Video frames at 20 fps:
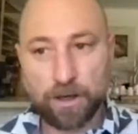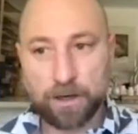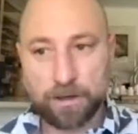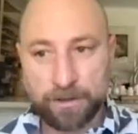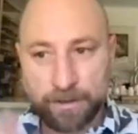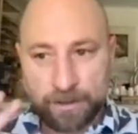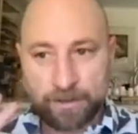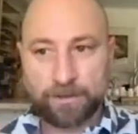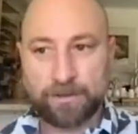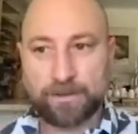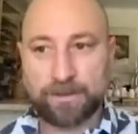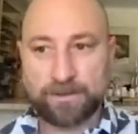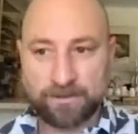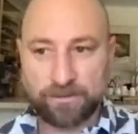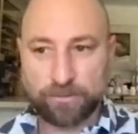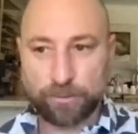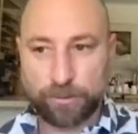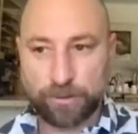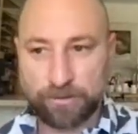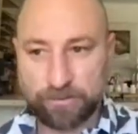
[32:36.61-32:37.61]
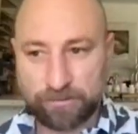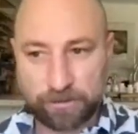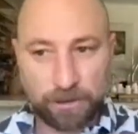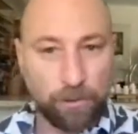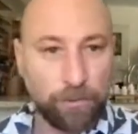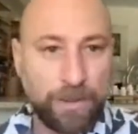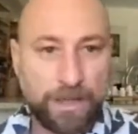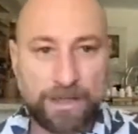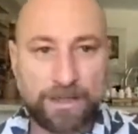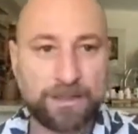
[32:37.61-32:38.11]
It's who we are, and
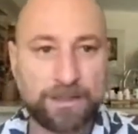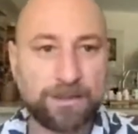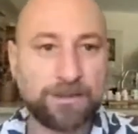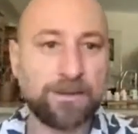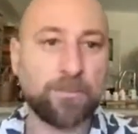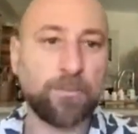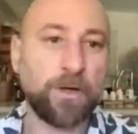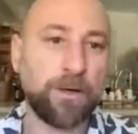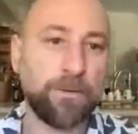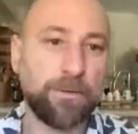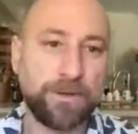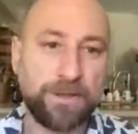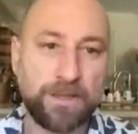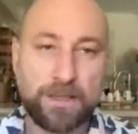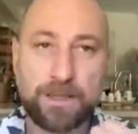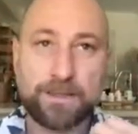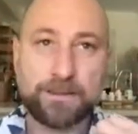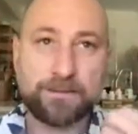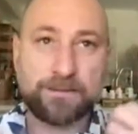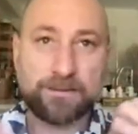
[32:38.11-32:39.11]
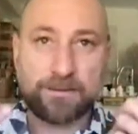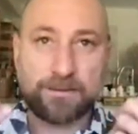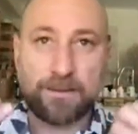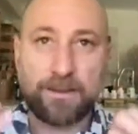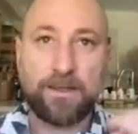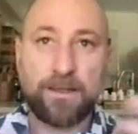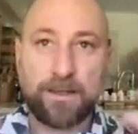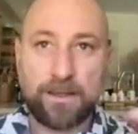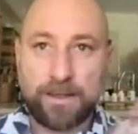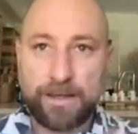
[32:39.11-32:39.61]
it's sort of located somewhere
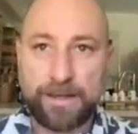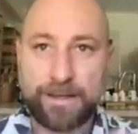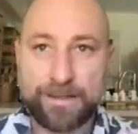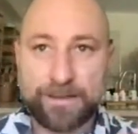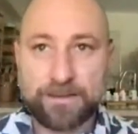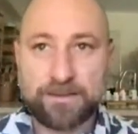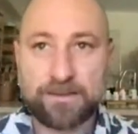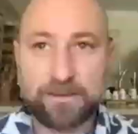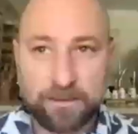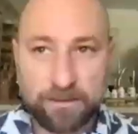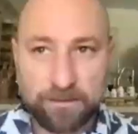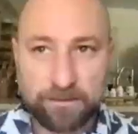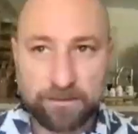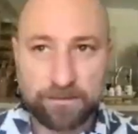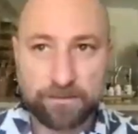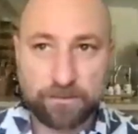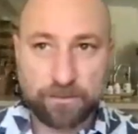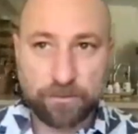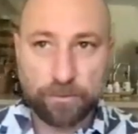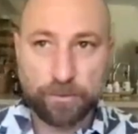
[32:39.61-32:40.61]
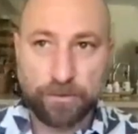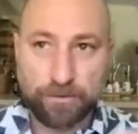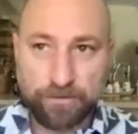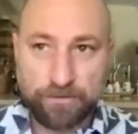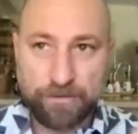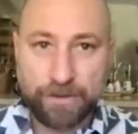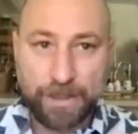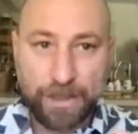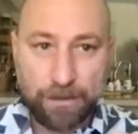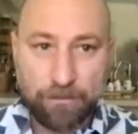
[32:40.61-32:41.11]
within us, and it's
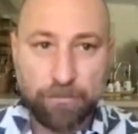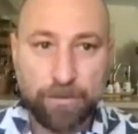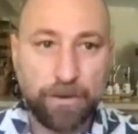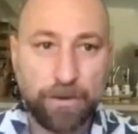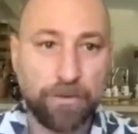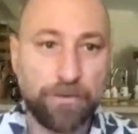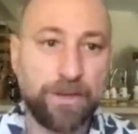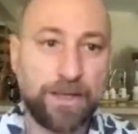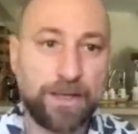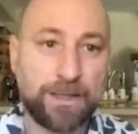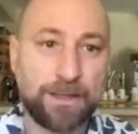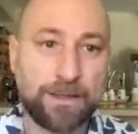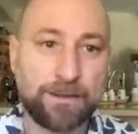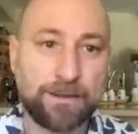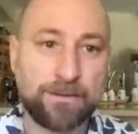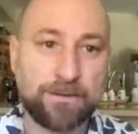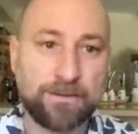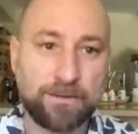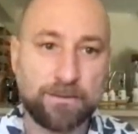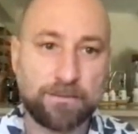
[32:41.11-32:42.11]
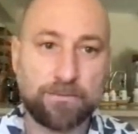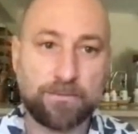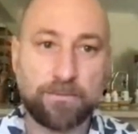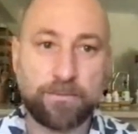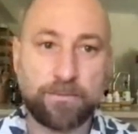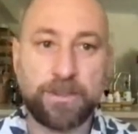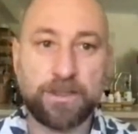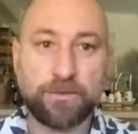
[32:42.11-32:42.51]
this sort of very real thing.